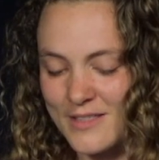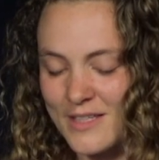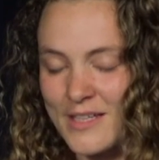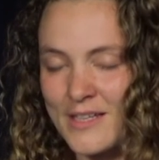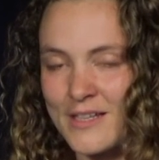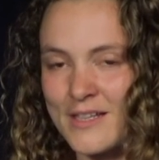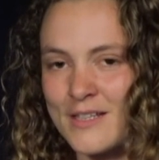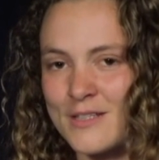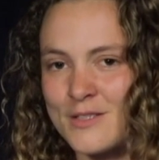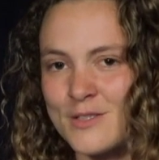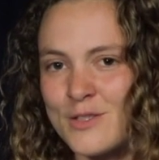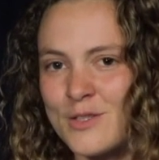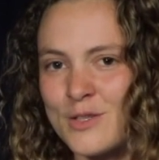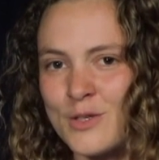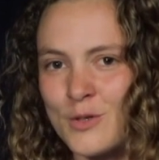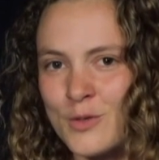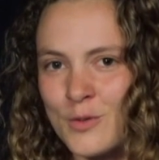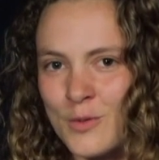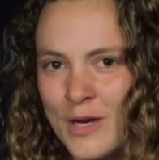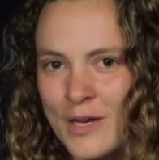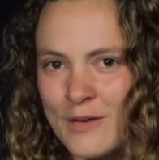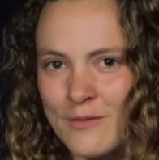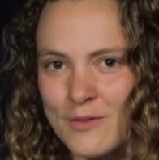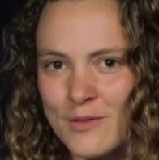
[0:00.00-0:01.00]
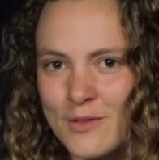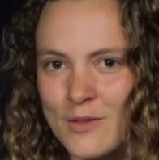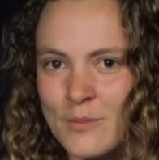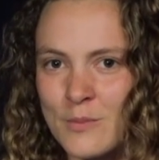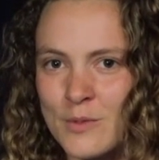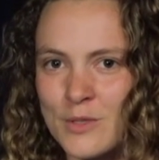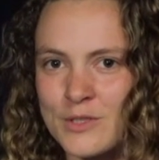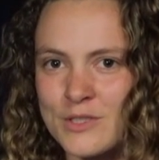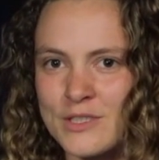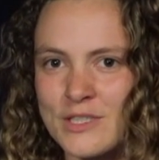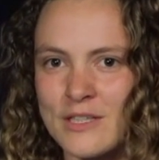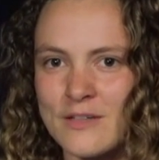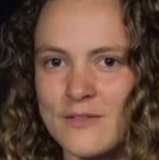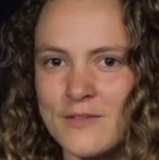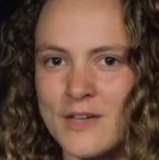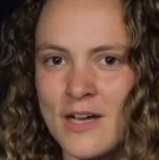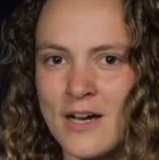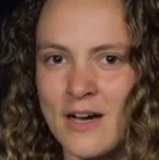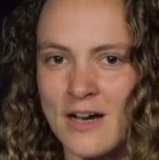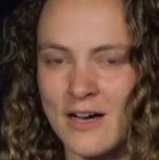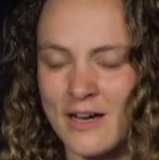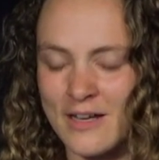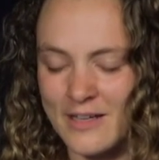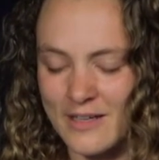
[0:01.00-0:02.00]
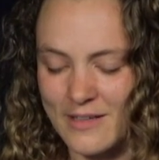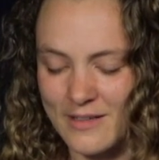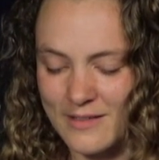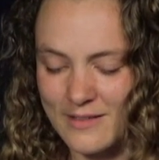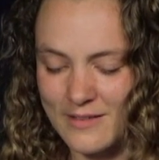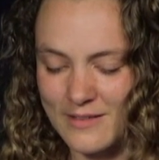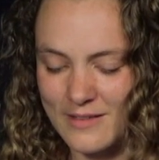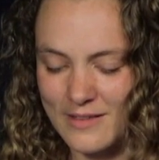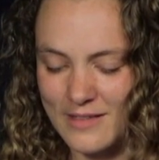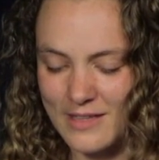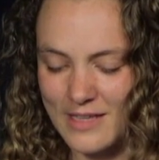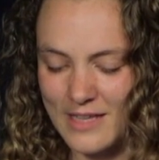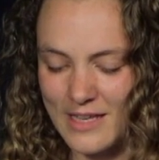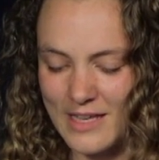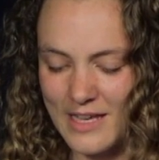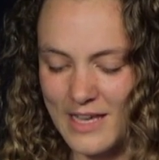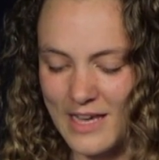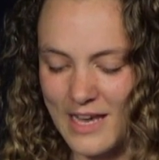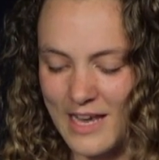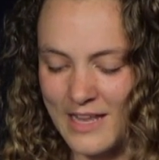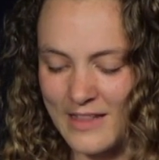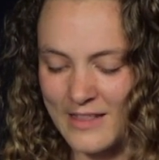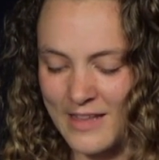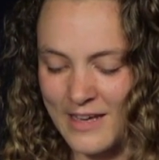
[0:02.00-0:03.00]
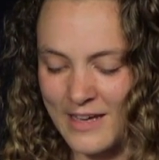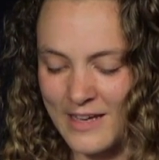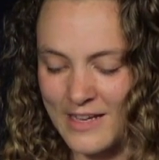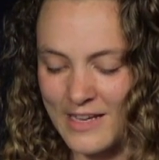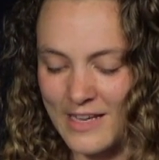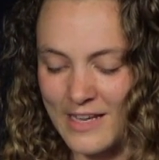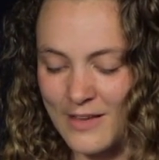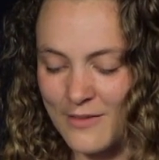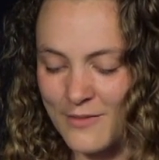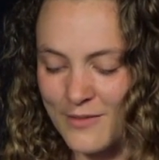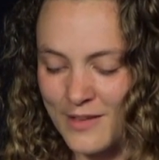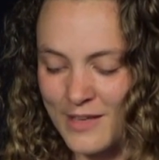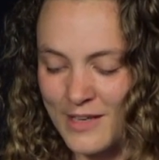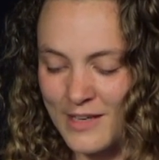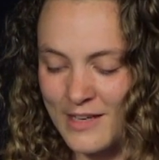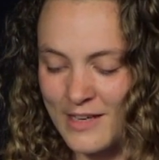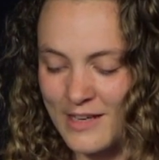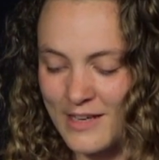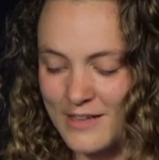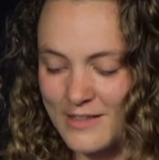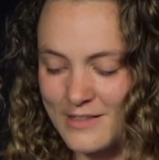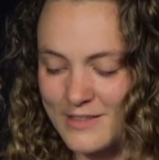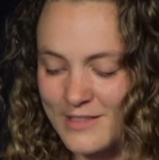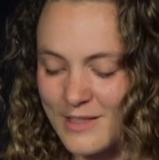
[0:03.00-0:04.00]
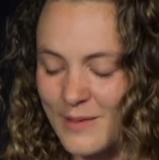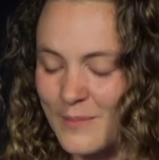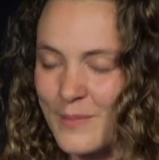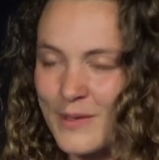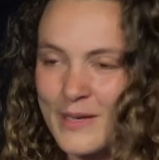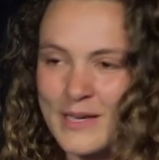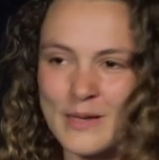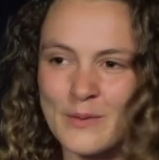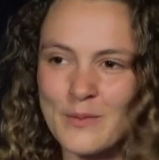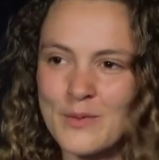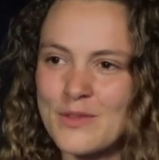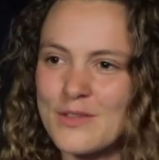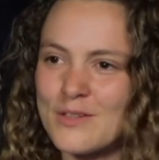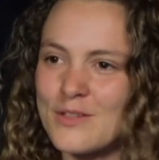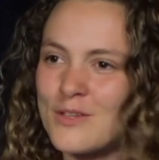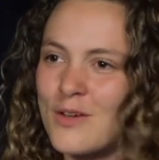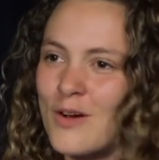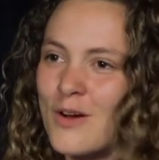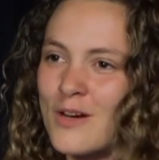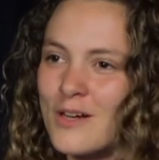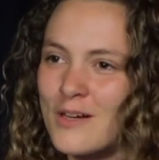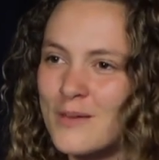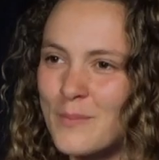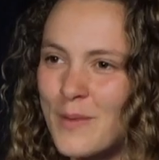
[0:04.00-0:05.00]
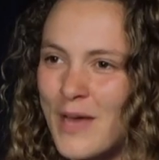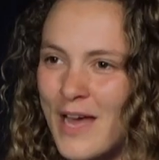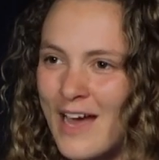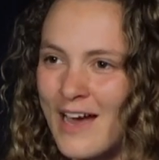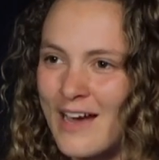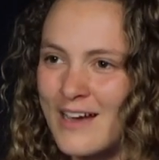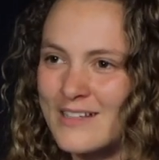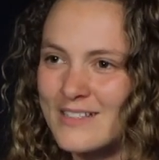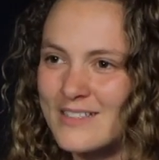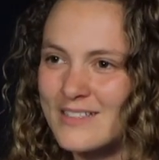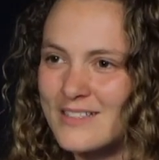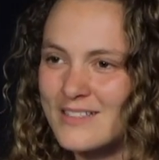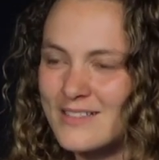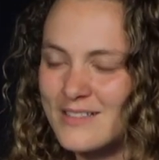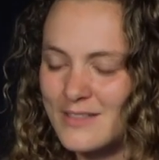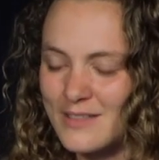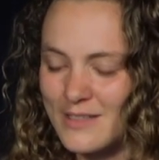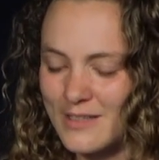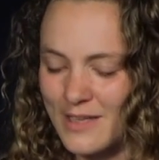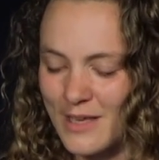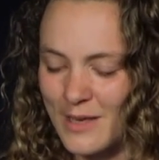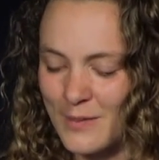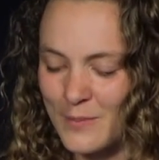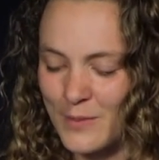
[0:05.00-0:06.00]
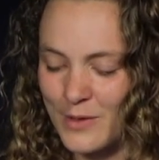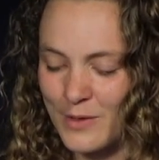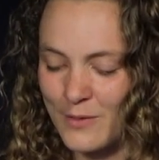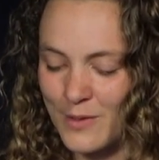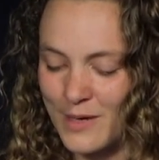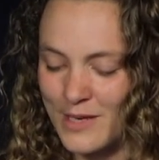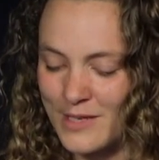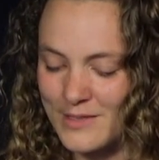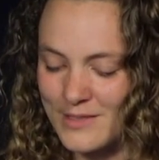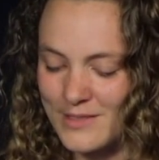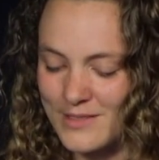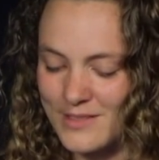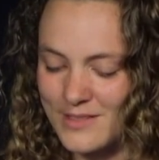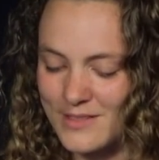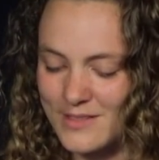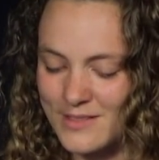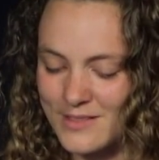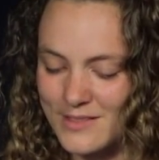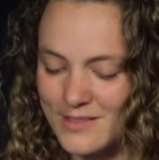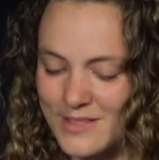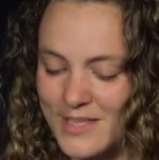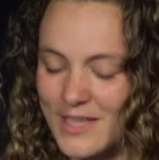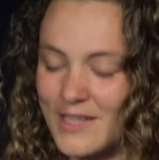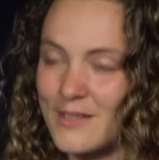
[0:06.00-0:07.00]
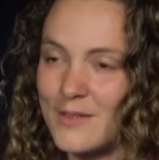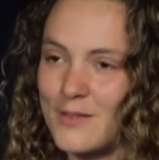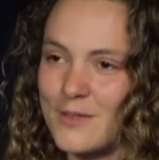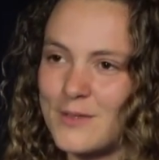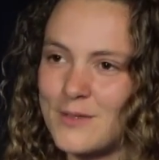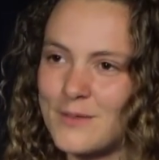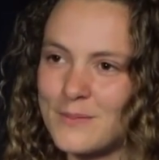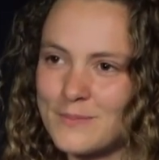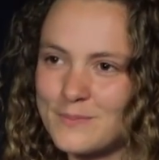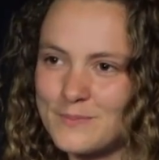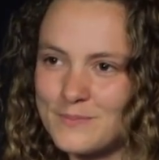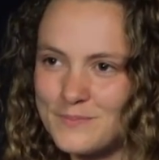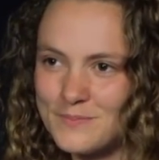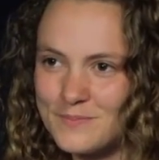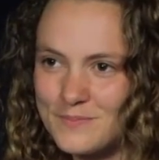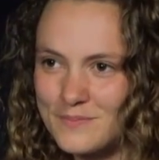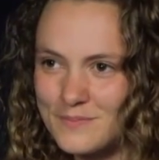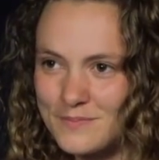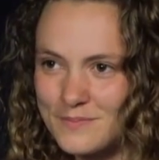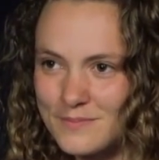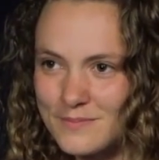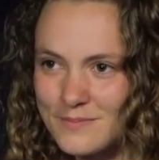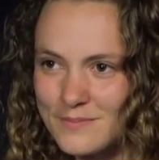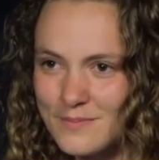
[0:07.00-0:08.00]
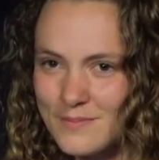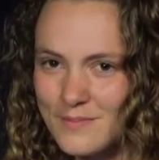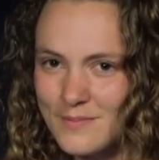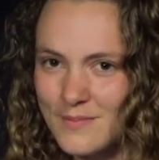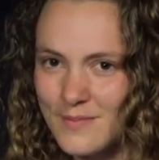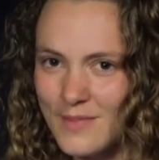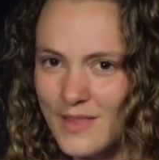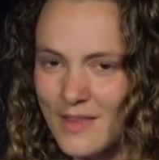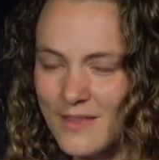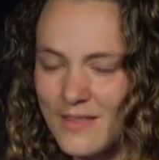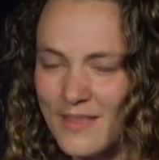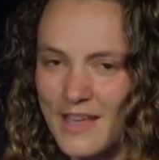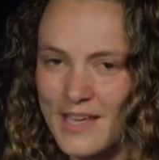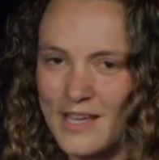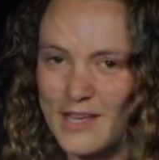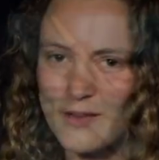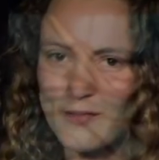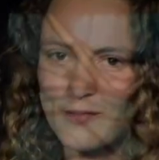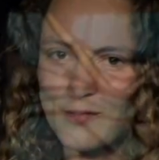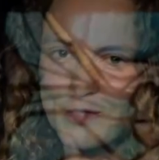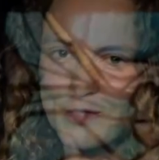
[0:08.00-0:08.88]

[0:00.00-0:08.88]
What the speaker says: is too great for the mercy of God, and that even somebody with a dark past can be raised to sainthood. Thank you for